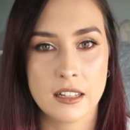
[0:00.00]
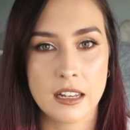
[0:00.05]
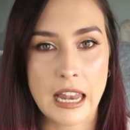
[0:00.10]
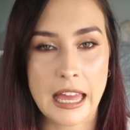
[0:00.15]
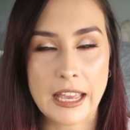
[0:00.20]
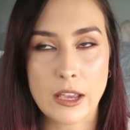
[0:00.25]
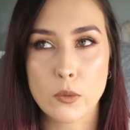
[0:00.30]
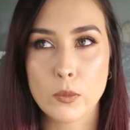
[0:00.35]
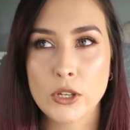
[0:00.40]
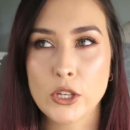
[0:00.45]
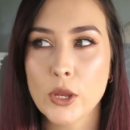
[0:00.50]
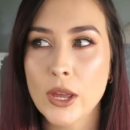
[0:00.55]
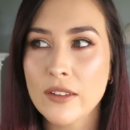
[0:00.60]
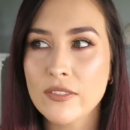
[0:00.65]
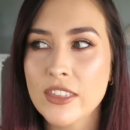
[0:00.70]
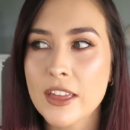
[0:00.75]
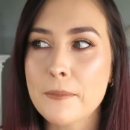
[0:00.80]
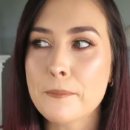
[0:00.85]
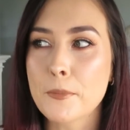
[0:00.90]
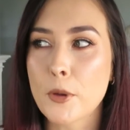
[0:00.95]
Like when you
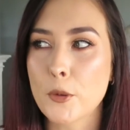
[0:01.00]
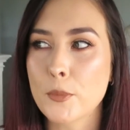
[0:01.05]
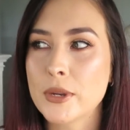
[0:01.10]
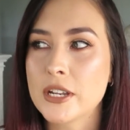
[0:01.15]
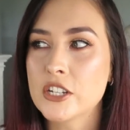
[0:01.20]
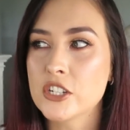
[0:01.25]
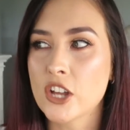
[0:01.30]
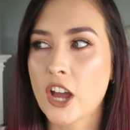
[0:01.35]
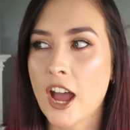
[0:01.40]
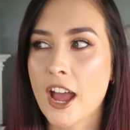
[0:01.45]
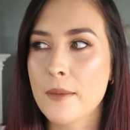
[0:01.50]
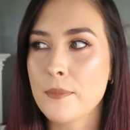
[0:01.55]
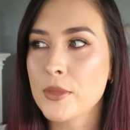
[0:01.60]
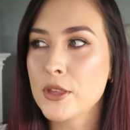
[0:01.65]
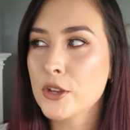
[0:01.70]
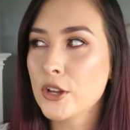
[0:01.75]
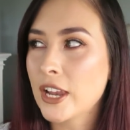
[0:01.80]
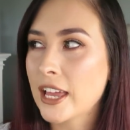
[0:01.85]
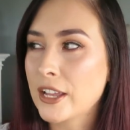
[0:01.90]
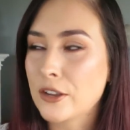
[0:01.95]
have that moment in time
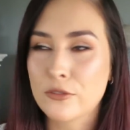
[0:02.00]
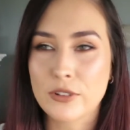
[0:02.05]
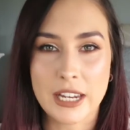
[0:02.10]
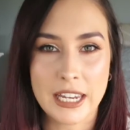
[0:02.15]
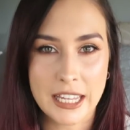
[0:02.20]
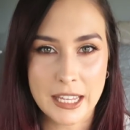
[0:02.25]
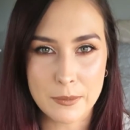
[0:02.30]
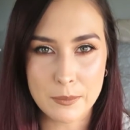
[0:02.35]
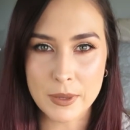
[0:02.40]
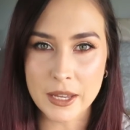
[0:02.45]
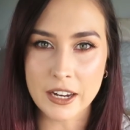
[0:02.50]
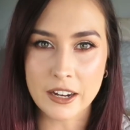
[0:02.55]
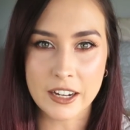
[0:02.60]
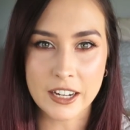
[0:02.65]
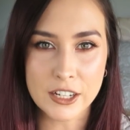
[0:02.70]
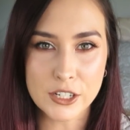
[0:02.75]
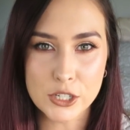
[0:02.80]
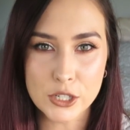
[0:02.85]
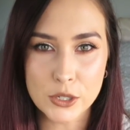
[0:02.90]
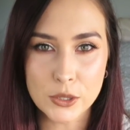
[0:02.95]
that you're like really
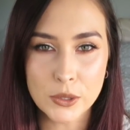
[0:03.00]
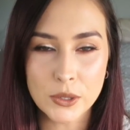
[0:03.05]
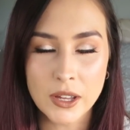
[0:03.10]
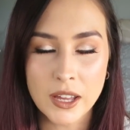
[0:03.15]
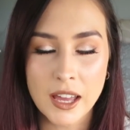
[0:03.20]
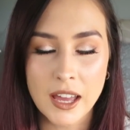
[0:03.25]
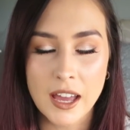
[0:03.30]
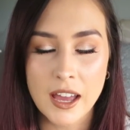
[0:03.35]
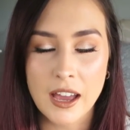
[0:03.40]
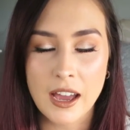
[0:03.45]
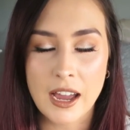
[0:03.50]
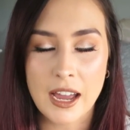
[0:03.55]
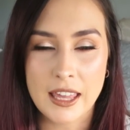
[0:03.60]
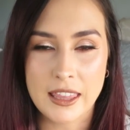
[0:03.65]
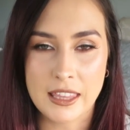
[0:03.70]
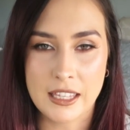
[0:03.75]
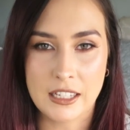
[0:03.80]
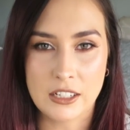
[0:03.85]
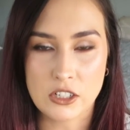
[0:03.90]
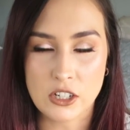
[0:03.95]
comparing it to, I
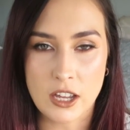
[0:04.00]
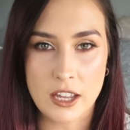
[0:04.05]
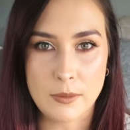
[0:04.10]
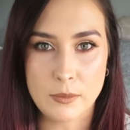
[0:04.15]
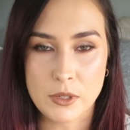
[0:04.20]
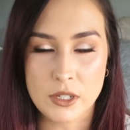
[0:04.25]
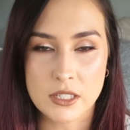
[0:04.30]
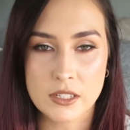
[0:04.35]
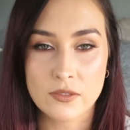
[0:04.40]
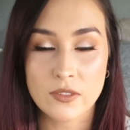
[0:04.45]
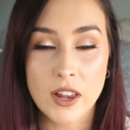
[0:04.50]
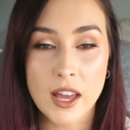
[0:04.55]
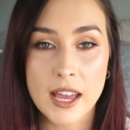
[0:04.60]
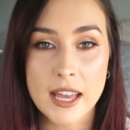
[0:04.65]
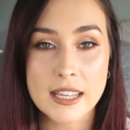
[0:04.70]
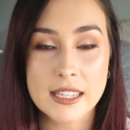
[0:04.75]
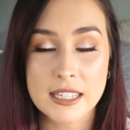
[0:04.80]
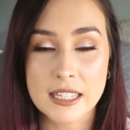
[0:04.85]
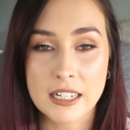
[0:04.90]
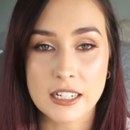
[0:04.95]
think time just
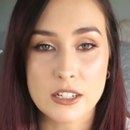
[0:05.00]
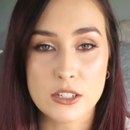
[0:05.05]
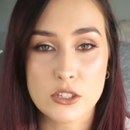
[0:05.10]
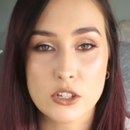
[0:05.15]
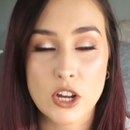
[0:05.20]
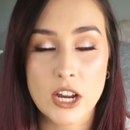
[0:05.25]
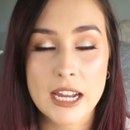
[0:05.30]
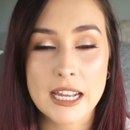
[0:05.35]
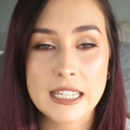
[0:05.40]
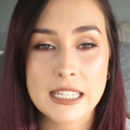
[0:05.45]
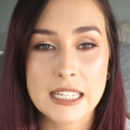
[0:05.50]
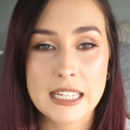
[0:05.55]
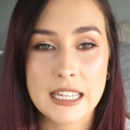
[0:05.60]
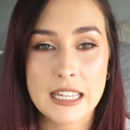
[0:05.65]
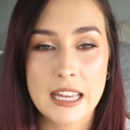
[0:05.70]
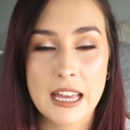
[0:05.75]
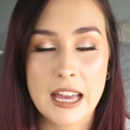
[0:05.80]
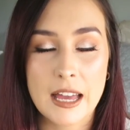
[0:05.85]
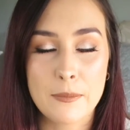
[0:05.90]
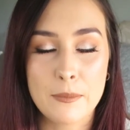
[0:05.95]
flies and it is
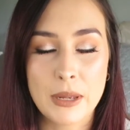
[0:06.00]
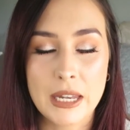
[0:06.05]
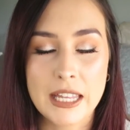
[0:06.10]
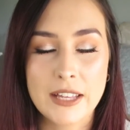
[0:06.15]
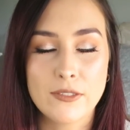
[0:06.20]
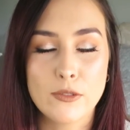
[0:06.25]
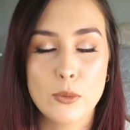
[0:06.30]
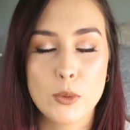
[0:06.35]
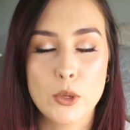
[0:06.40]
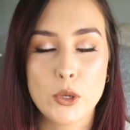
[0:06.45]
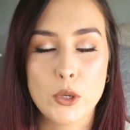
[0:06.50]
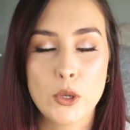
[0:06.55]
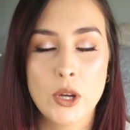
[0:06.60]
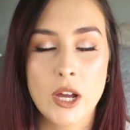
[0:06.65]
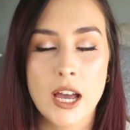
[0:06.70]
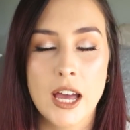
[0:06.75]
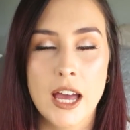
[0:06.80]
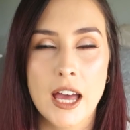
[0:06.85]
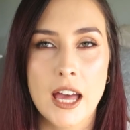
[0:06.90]
crazy, unbelievable.